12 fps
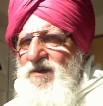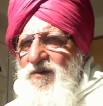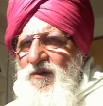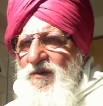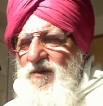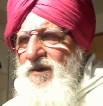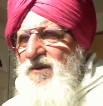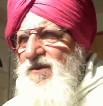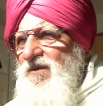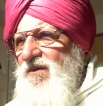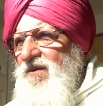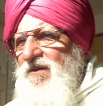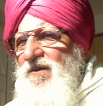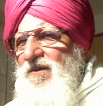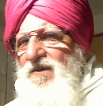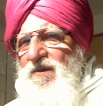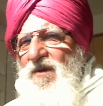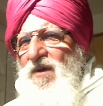so
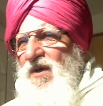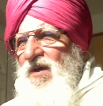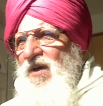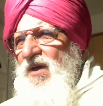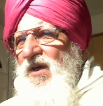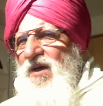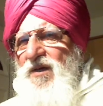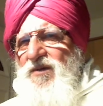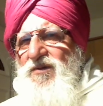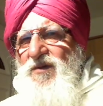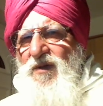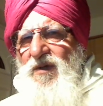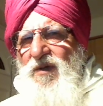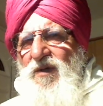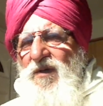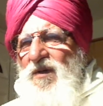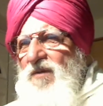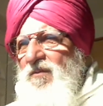here is the
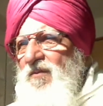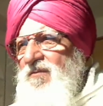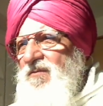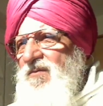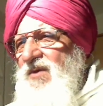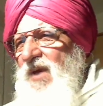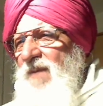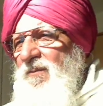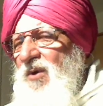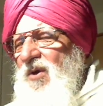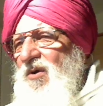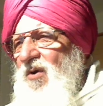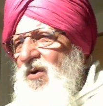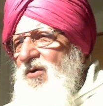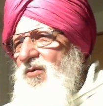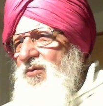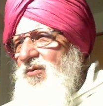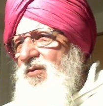temple gone
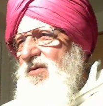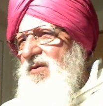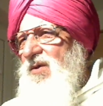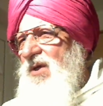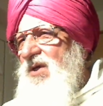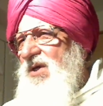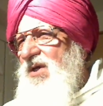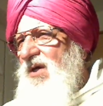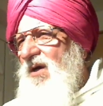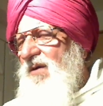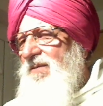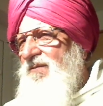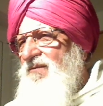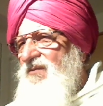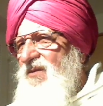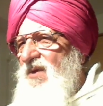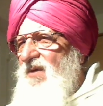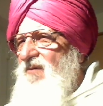to India
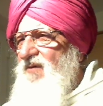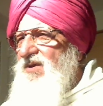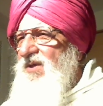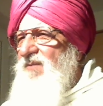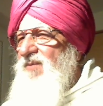with the